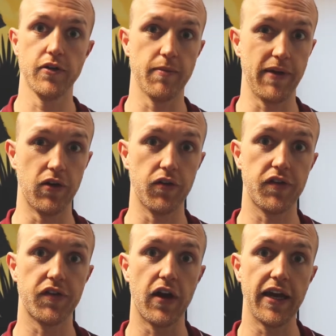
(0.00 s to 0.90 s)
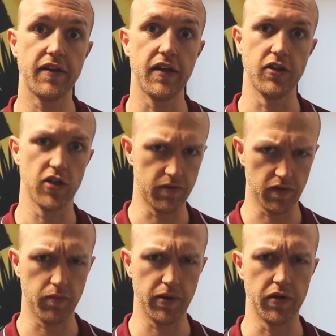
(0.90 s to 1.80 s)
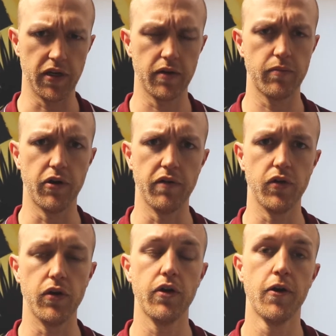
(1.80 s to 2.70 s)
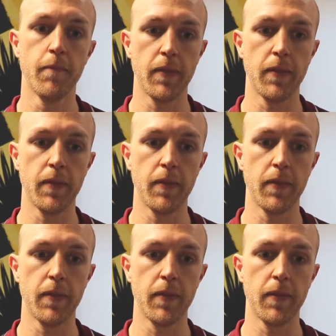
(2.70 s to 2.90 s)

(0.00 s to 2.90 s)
to be on site in terms of a building point of view.